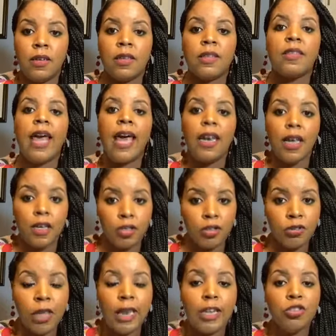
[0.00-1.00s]

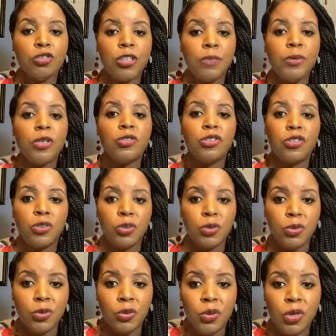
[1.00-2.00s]
That attributes
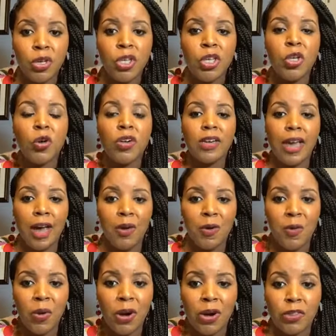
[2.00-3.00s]
to your net
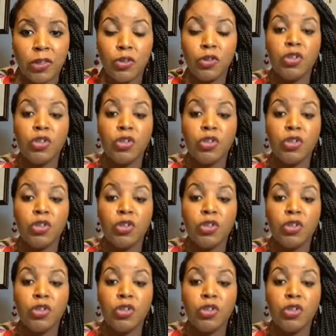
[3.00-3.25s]
worth.